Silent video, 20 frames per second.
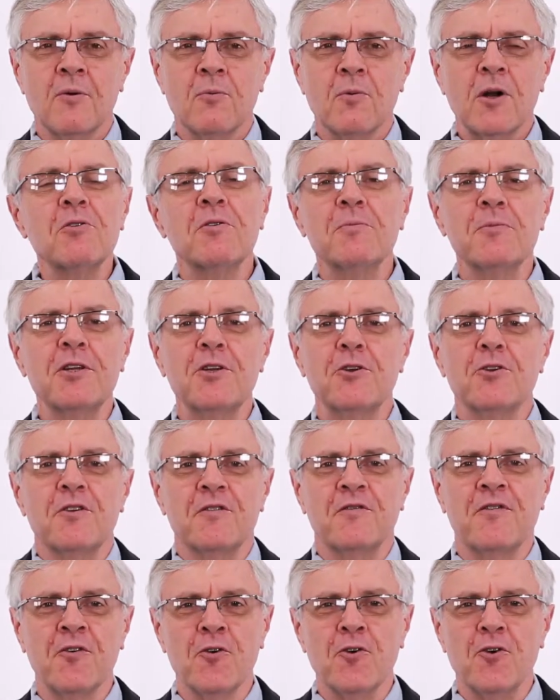Welcome to
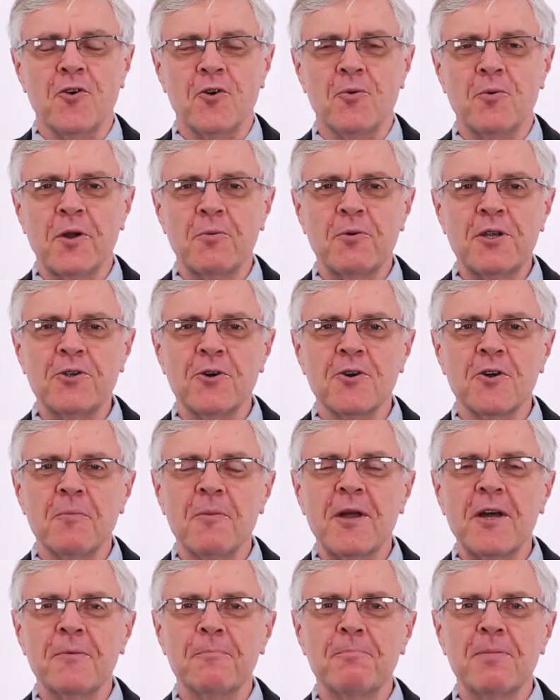Unit 4, where we talk
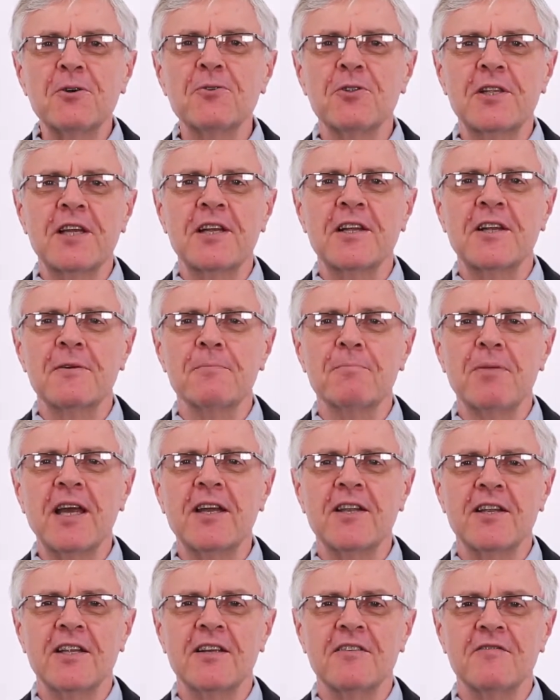about building
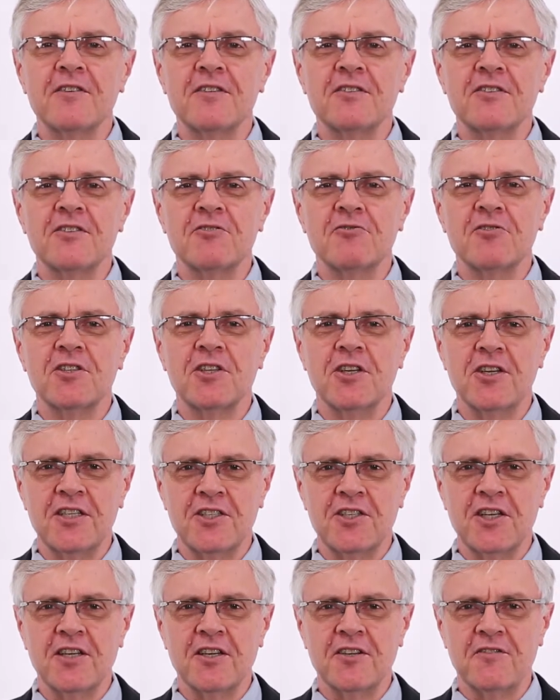competitive and
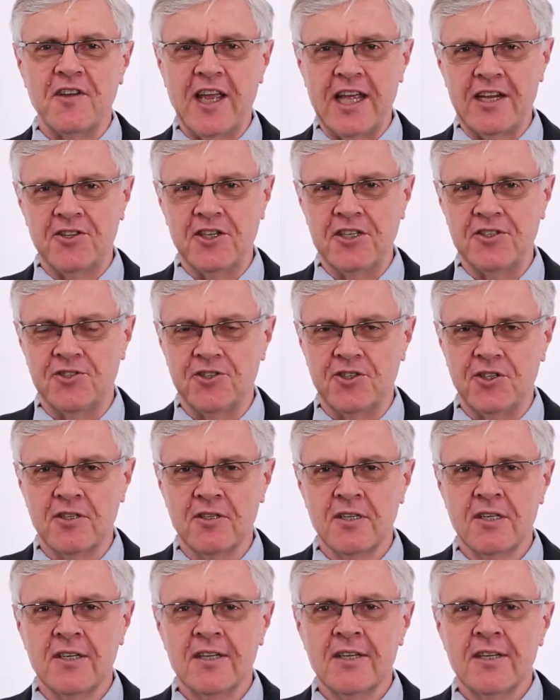strategic advantage.
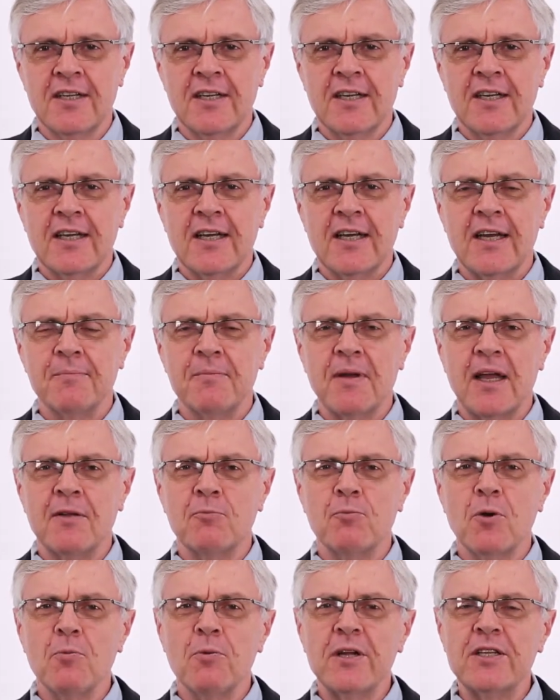
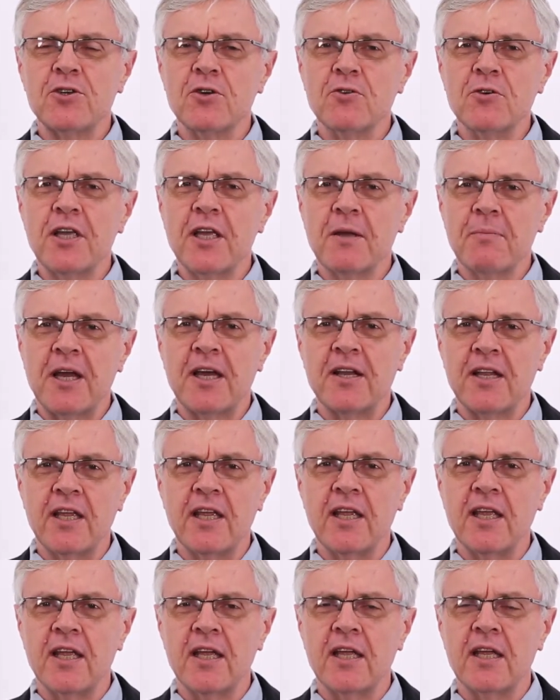And what we're talking about
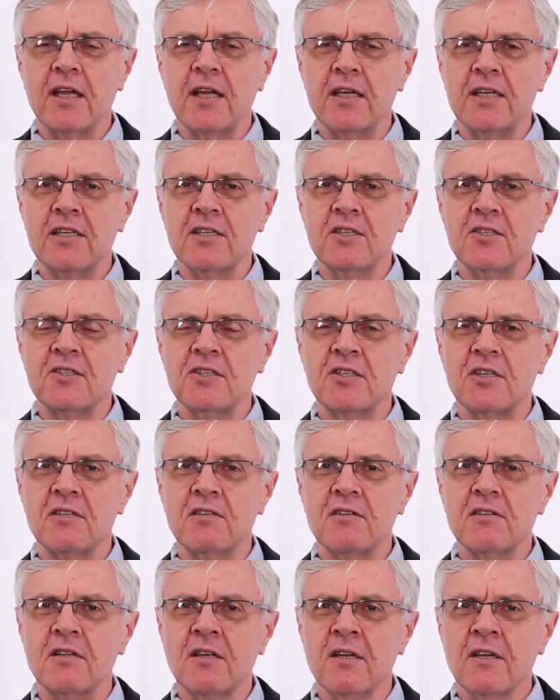here is that
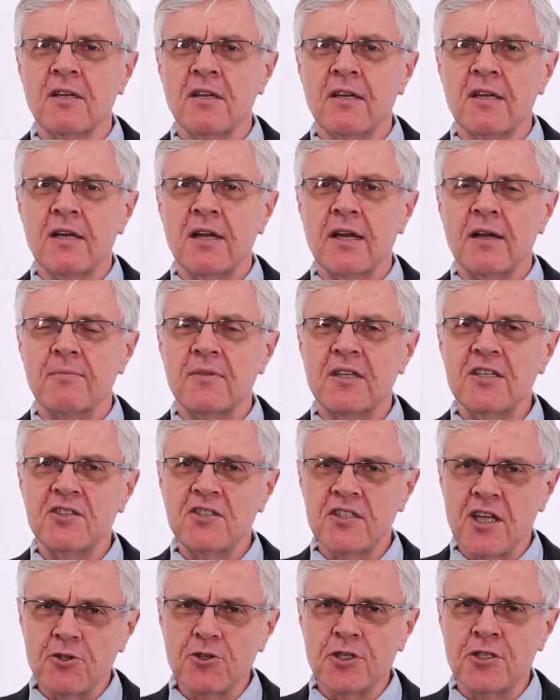
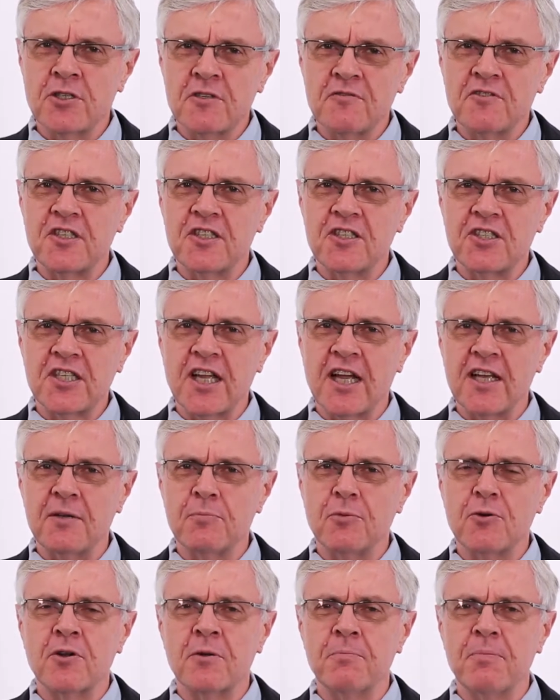this notion of
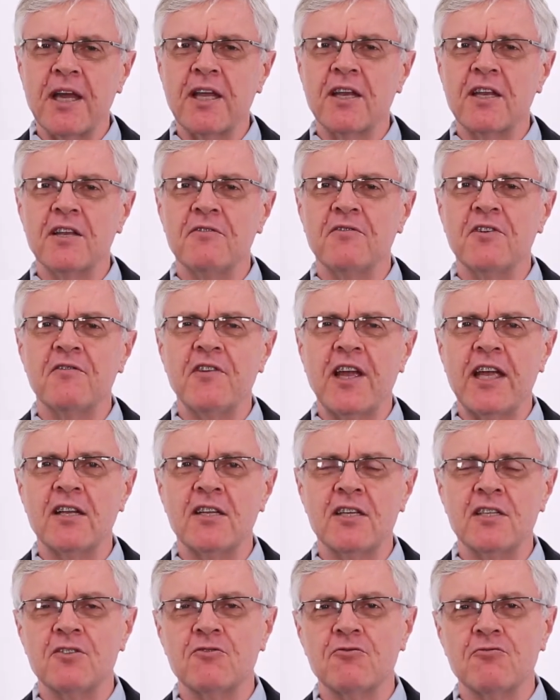sustainable competitive
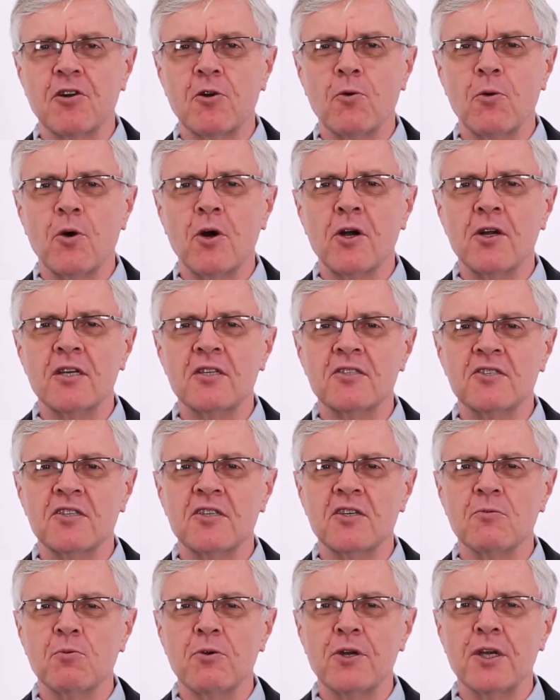advantage requires
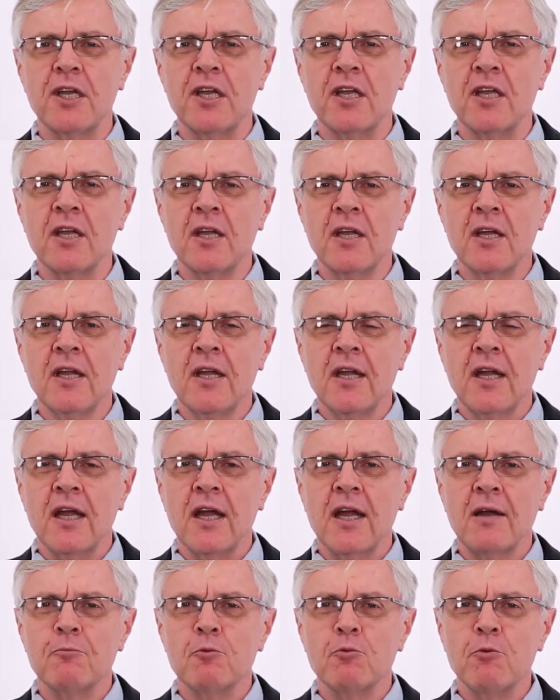that we
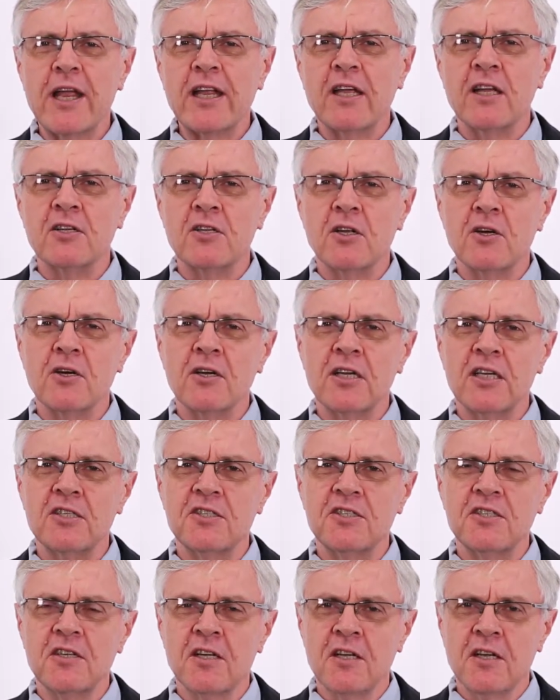
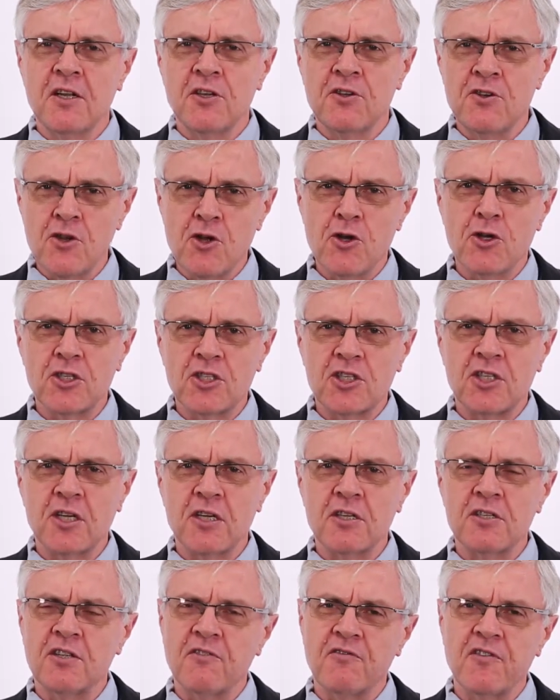recognise,
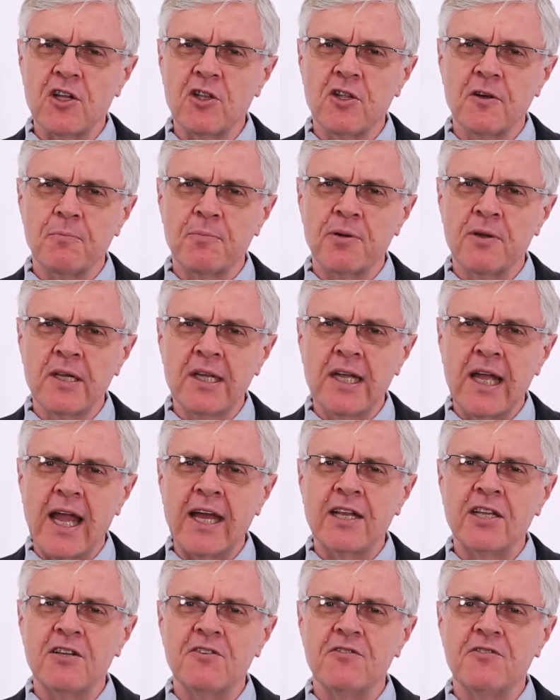nurture, develop
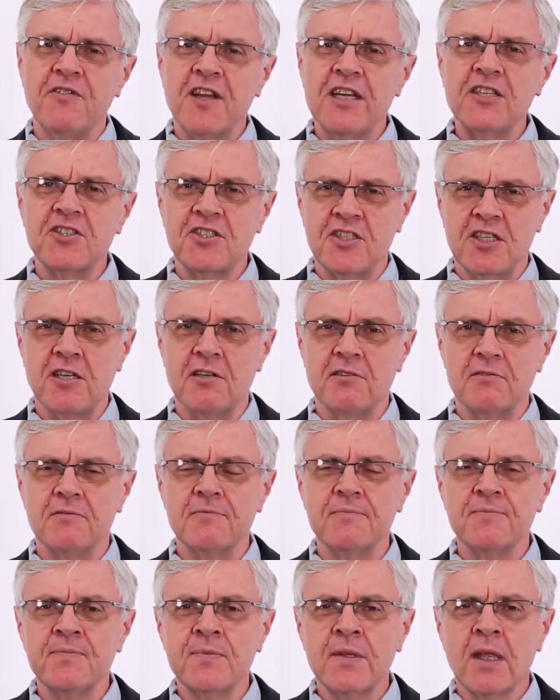and invest
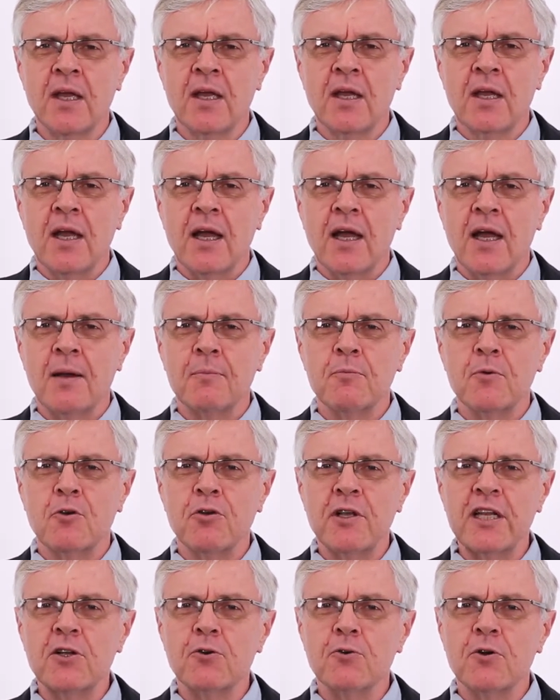in
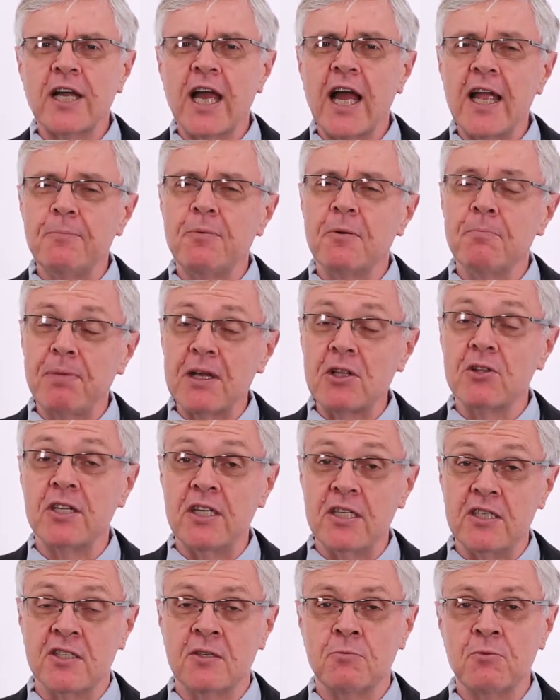critical
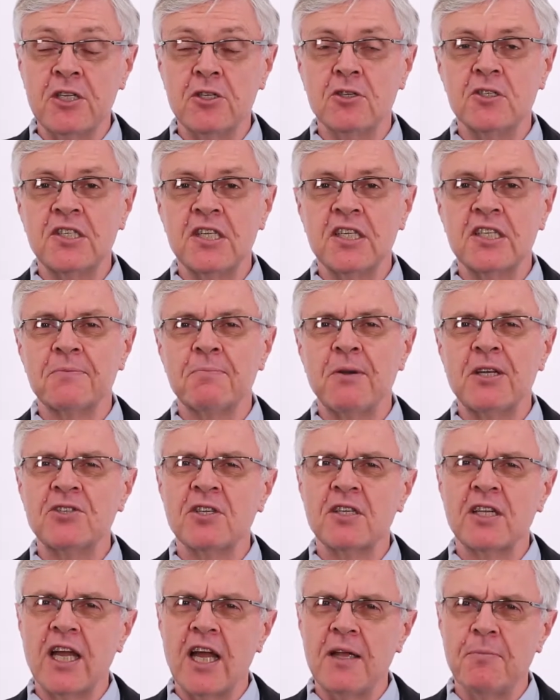capabilities. And we use the
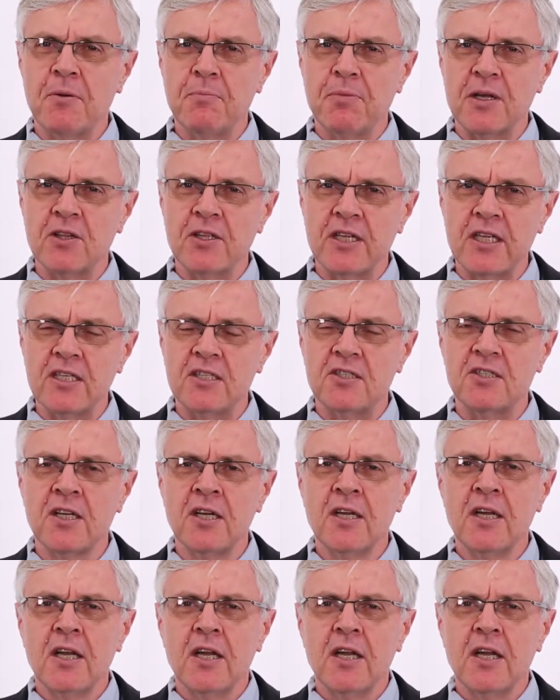expression capabilities